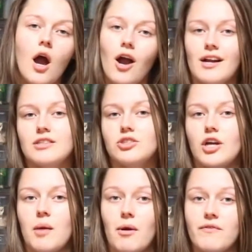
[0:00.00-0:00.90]
our
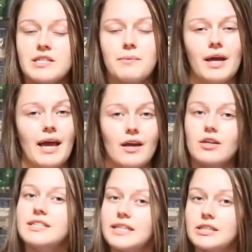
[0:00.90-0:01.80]
Instagram, our Facebook, and our
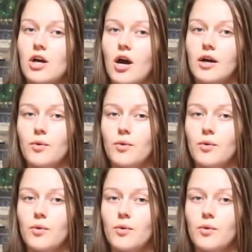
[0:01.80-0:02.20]
TikTok.